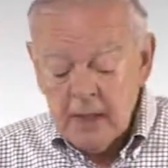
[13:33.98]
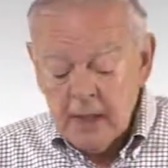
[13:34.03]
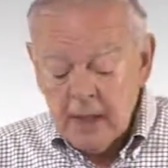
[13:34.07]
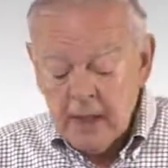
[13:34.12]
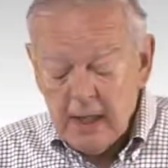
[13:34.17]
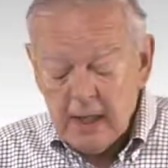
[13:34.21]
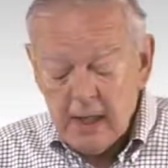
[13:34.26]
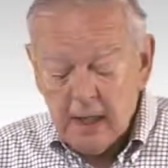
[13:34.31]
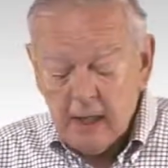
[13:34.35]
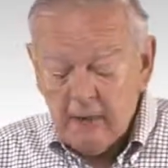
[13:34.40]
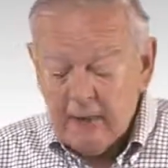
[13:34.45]

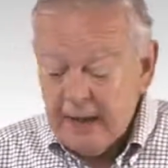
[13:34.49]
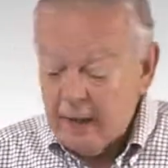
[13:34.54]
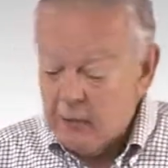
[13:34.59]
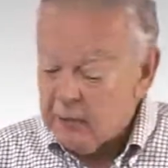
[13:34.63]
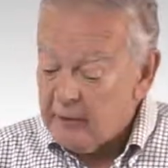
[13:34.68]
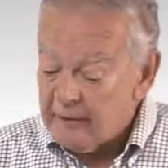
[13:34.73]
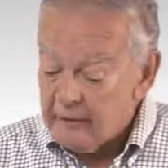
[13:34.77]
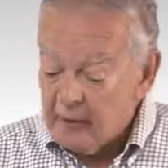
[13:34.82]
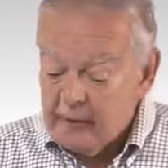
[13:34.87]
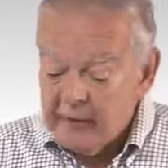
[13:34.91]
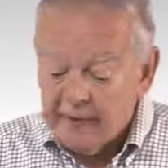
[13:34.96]
They
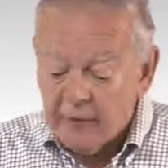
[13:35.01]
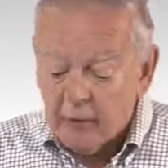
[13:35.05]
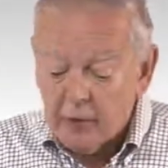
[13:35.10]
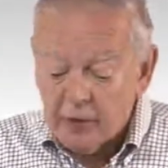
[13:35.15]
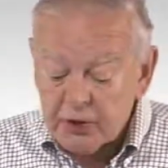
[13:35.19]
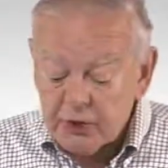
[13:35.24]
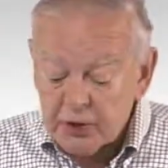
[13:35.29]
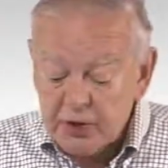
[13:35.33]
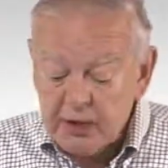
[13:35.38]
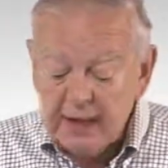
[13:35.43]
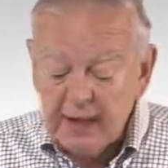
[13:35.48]
were very
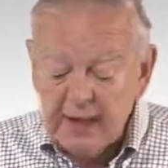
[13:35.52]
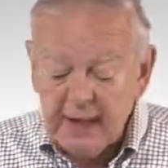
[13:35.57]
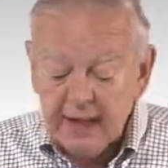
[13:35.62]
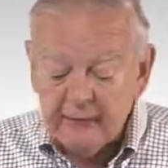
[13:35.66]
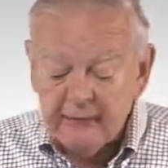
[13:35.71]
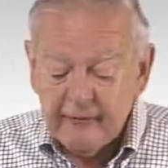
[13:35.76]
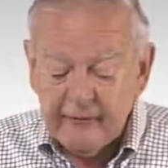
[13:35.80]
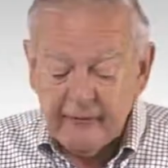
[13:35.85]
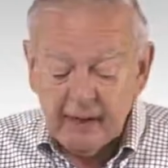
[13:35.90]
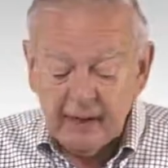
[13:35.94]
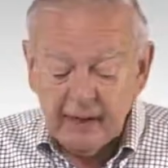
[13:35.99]
fortunate
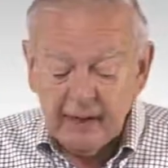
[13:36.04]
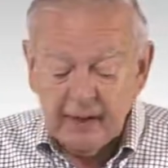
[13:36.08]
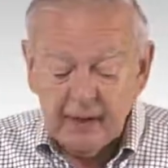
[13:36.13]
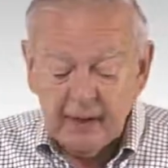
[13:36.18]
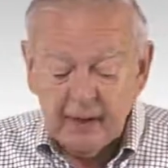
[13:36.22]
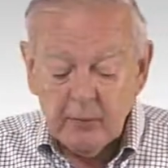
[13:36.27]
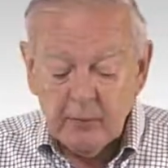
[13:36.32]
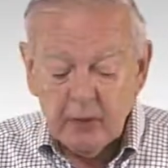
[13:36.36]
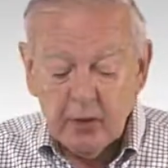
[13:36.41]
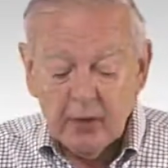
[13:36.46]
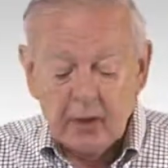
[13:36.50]
in
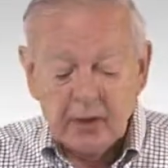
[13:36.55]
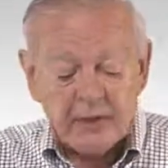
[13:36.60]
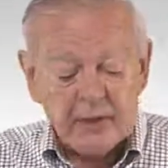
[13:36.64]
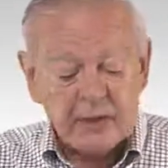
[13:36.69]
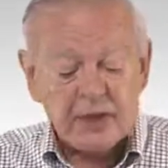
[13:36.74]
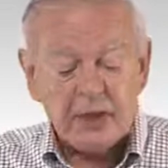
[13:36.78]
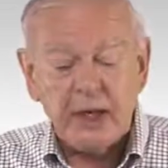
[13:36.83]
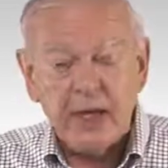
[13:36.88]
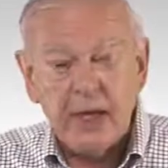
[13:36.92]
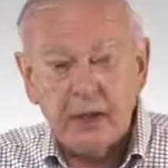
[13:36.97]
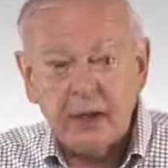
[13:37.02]
finding part of a
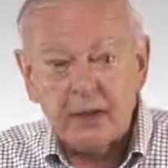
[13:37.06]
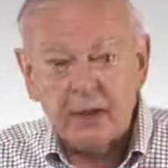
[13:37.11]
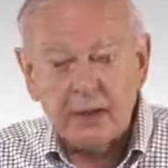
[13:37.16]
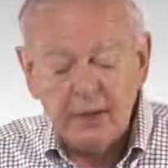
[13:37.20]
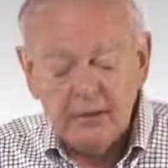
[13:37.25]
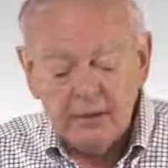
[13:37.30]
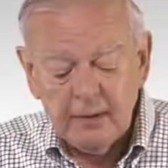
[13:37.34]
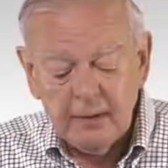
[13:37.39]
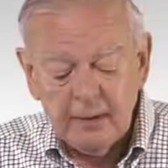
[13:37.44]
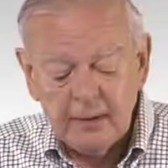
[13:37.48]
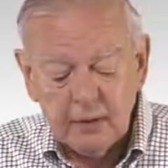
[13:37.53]
skeleton.